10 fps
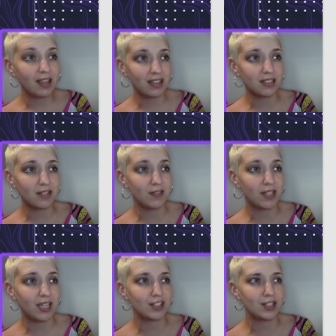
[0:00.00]
and have
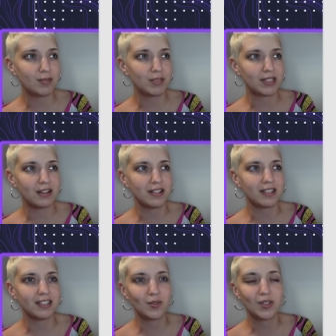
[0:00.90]
engaged in a
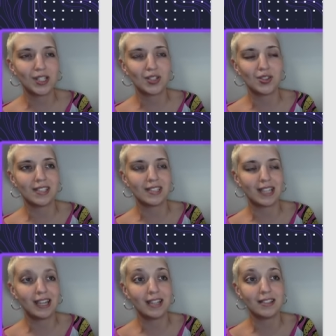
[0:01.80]
misconduct in relation to this
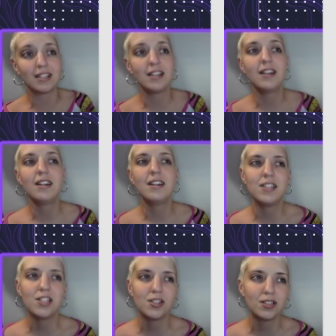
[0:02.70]
case. The
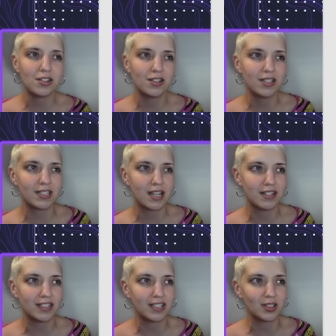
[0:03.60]
district attorney's
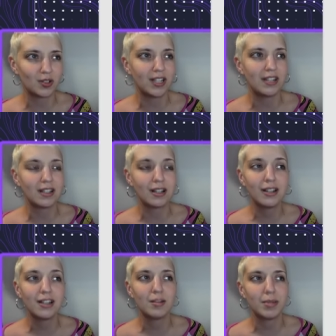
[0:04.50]
conduct has created a
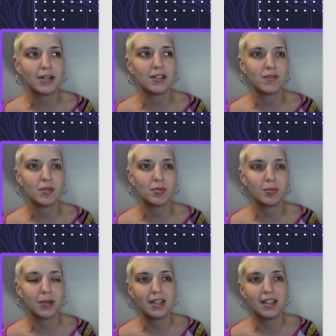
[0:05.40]
clear appearance of
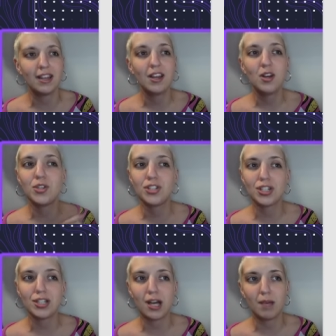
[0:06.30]
impropriety, which
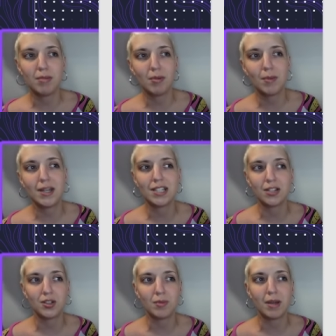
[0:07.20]
should not be permitted to
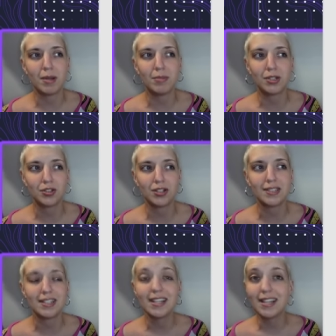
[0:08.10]
undermine public
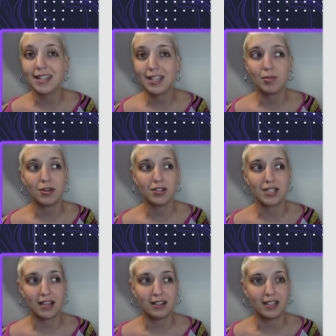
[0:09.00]
trust in the
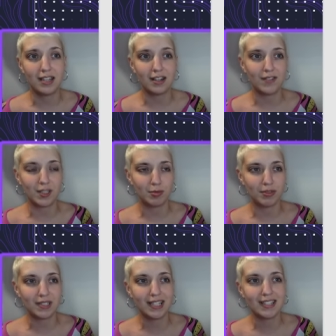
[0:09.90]
impartiality of these
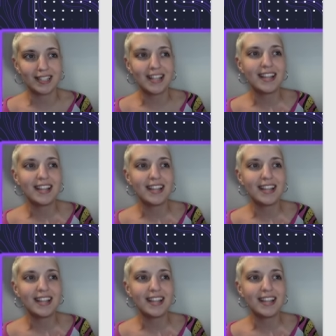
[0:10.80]
proceedings